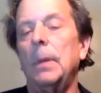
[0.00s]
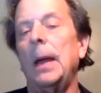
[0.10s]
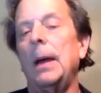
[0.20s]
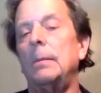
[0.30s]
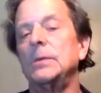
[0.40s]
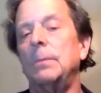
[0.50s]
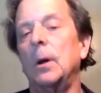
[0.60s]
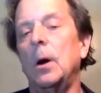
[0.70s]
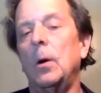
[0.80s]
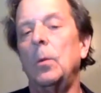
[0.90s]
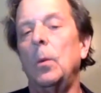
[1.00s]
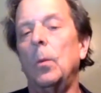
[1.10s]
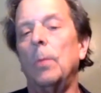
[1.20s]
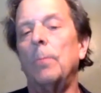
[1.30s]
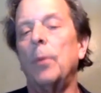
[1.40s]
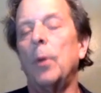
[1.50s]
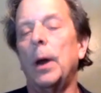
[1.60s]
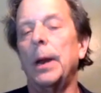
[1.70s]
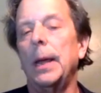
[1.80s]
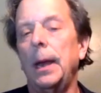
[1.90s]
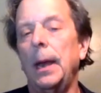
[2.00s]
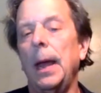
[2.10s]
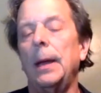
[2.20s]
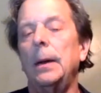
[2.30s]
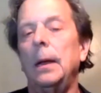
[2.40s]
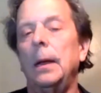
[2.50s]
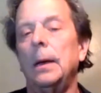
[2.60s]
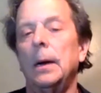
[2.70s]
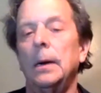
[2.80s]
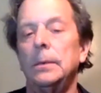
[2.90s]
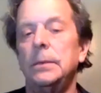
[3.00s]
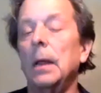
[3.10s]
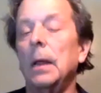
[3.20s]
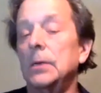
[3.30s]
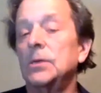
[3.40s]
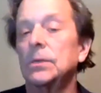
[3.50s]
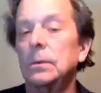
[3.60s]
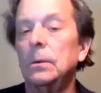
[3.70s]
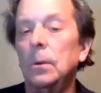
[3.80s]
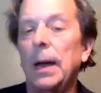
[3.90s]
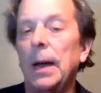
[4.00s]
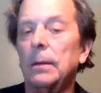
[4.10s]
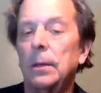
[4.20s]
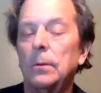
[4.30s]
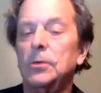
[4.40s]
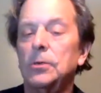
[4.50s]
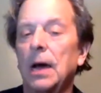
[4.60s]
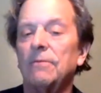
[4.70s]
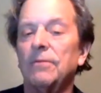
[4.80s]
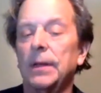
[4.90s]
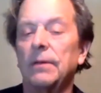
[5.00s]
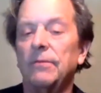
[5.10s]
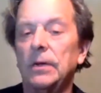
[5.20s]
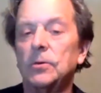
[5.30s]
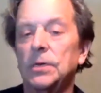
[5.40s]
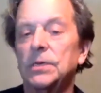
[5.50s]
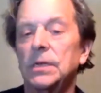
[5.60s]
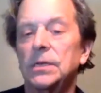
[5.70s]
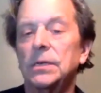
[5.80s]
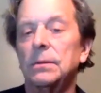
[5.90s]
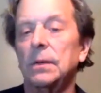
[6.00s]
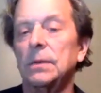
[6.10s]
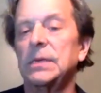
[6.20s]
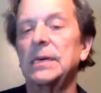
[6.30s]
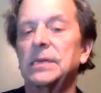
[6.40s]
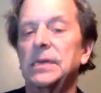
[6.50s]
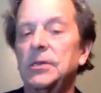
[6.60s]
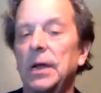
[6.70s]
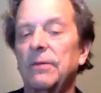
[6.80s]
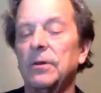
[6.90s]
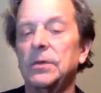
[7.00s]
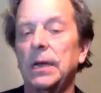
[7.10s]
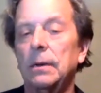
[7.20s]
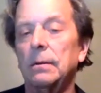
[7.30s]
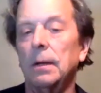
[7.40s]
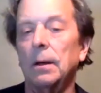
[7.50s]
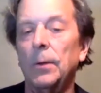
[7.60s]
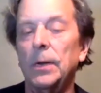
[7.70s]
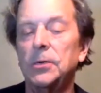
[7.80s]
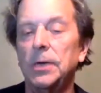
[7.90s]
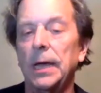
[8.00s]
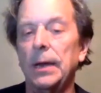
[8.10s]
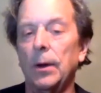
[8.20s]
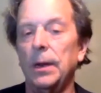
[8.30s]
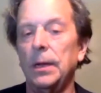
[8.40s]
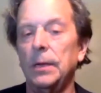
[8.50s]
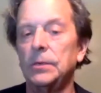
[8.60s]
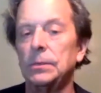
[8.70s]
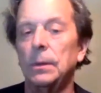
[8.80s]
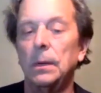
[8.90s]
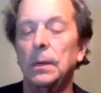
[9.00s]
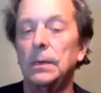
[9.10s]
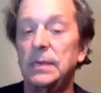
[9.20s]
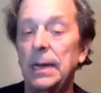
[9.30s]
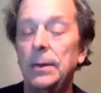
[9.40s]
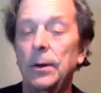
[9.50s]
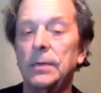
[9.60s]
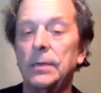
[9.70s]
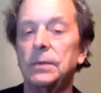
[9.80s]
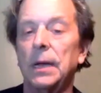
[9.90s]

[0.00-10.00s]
Helms and McCone were brought in, and Dulles, who had a huge conflict of interest since the assassination efforts had originated on his tenure